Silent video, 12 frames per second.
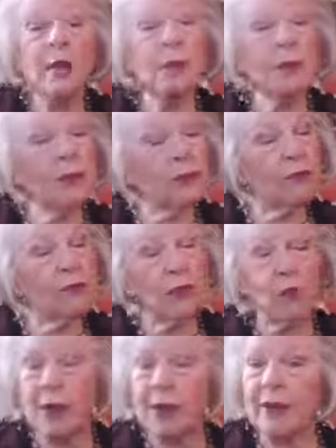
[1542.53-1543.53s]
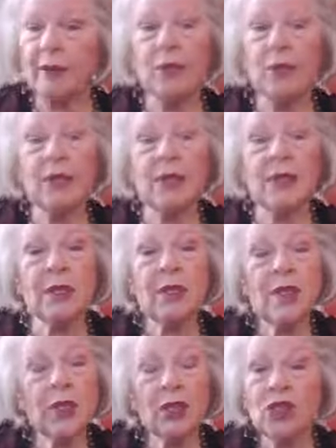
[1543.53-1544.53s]
But for whatever reason,
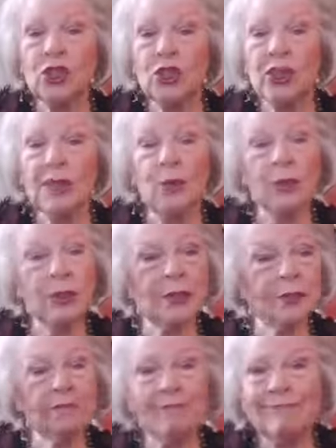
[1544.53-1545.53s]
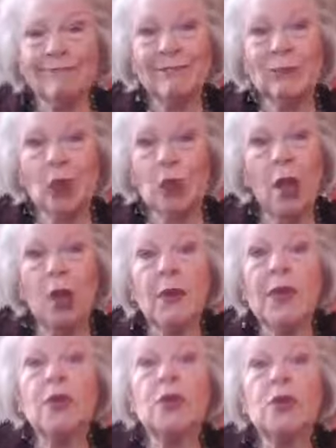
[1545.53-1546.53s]
she was no longer
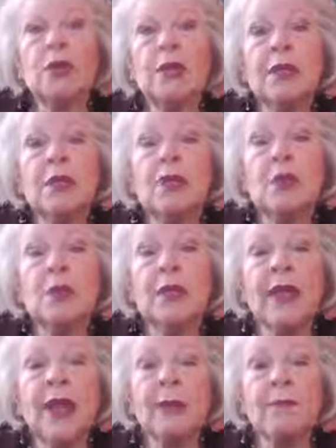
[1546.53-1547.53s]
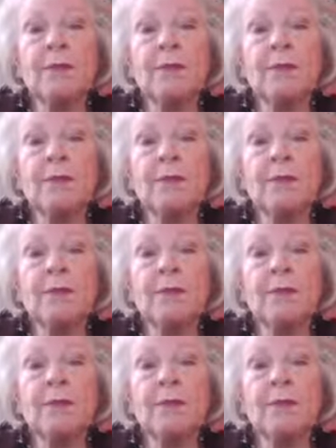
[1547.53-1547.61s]
interested in doing that.